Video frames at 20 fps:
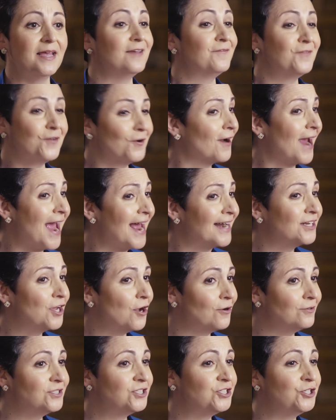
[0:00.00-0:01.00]
If your head
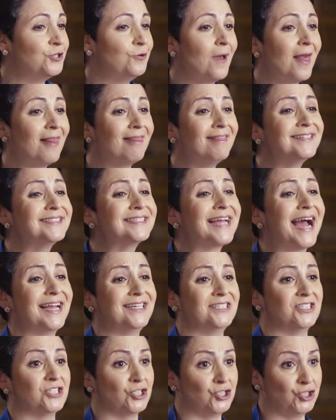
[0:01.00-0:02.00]
goes to, "This guy
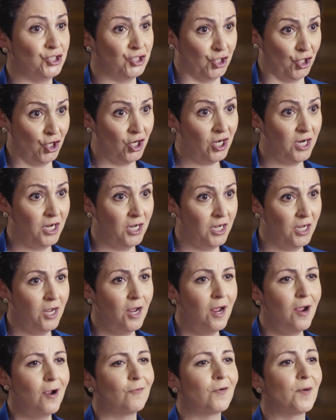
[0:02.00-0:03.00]
is a jerk,"
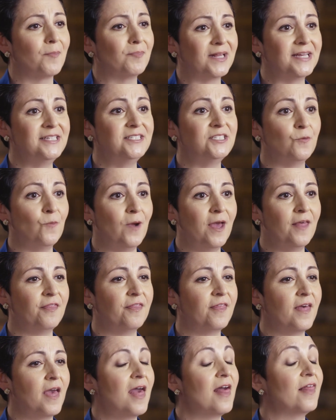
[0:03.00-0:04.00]
replace it
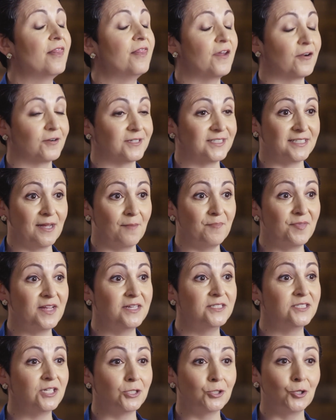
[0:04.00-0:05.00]
with, "There's
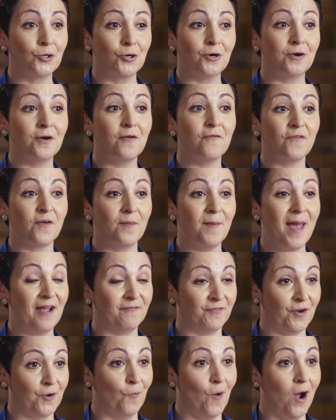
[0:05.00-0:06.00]
something to learn from
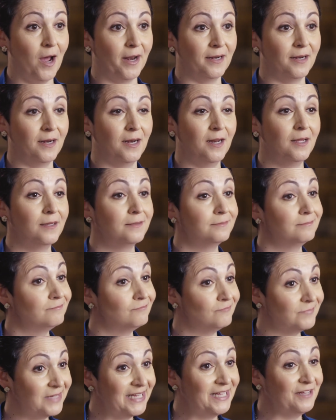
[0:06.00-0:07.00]
everyone,
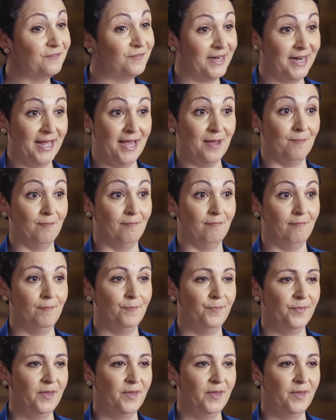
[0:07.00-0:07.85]
even him."